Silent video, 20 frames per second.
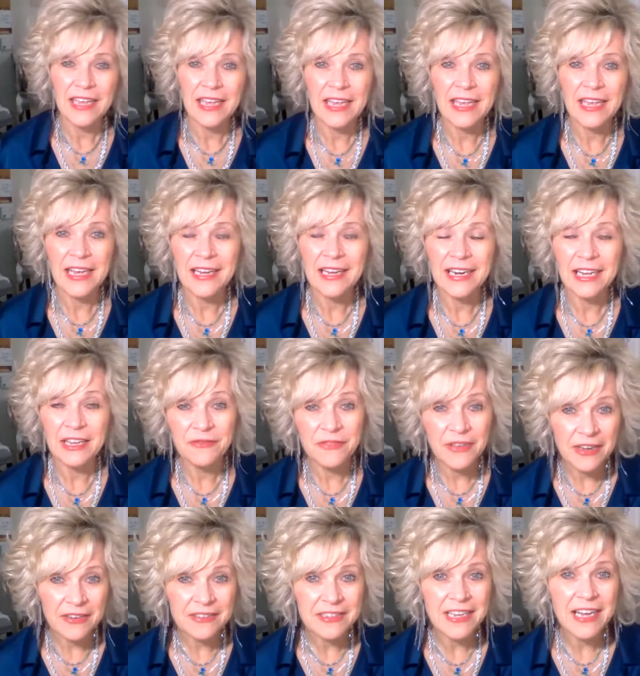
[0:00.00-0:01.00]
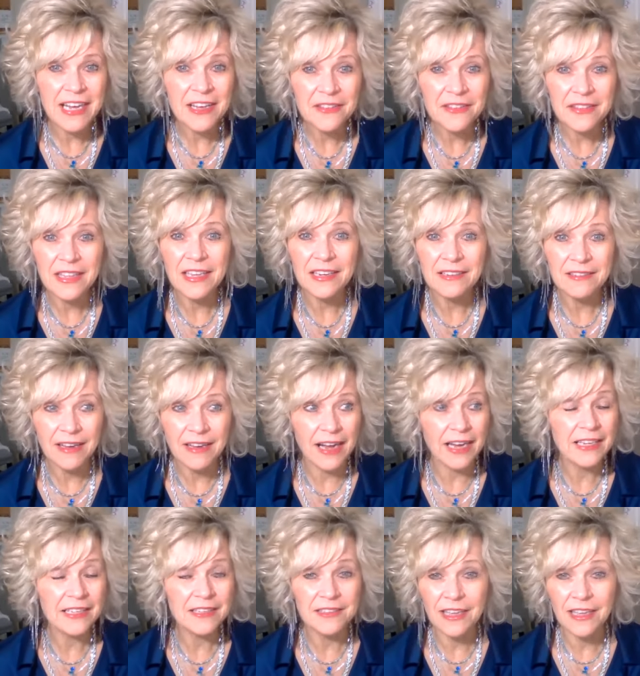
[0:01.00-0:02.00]
And I found out that
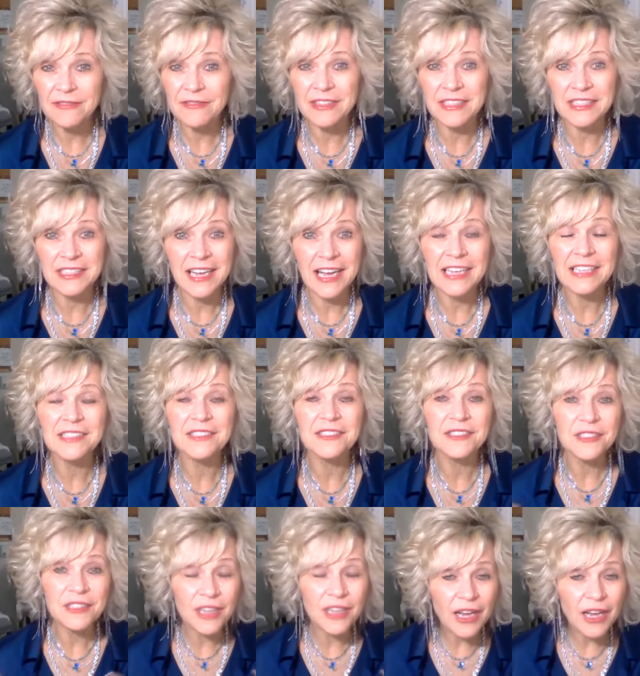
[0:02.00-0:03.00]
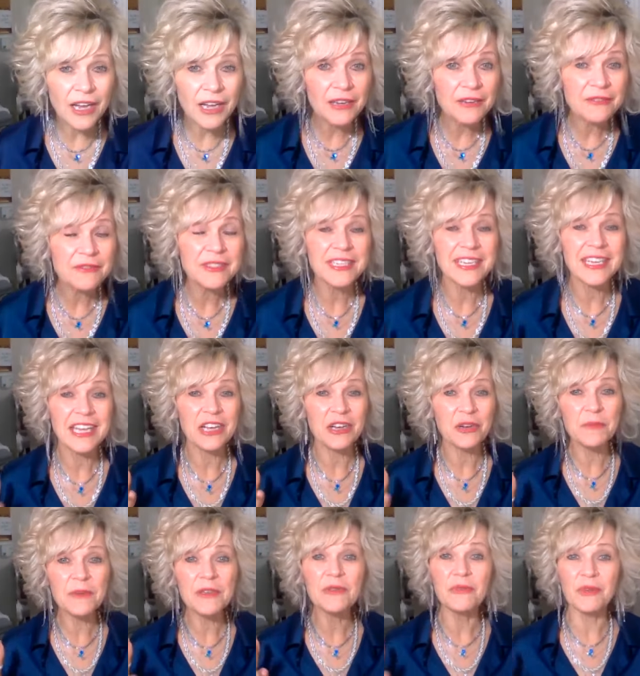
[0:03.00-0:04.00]
I loved it. I loved
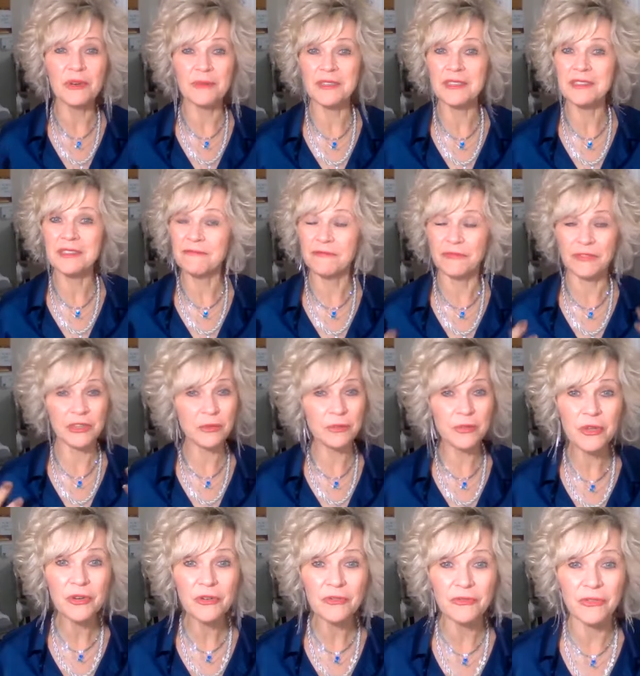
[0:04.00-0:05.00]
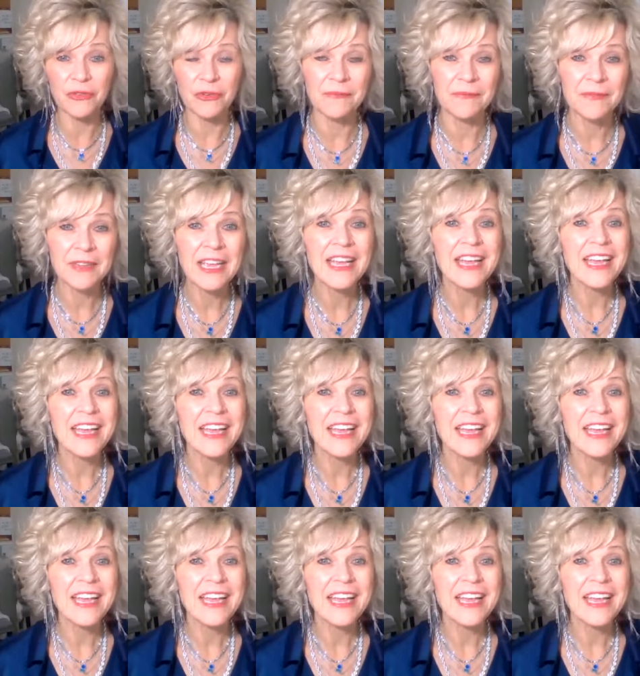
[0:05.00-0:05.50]
helping women feel beautiful.